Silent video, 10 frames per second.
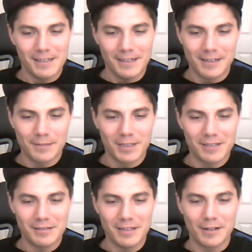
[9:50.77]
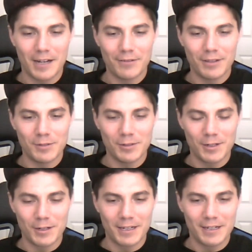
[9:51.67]
Like, having them do
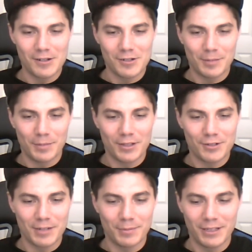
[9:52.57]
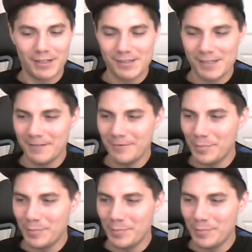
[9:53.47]
yoga and jump on the trampoline and stuff.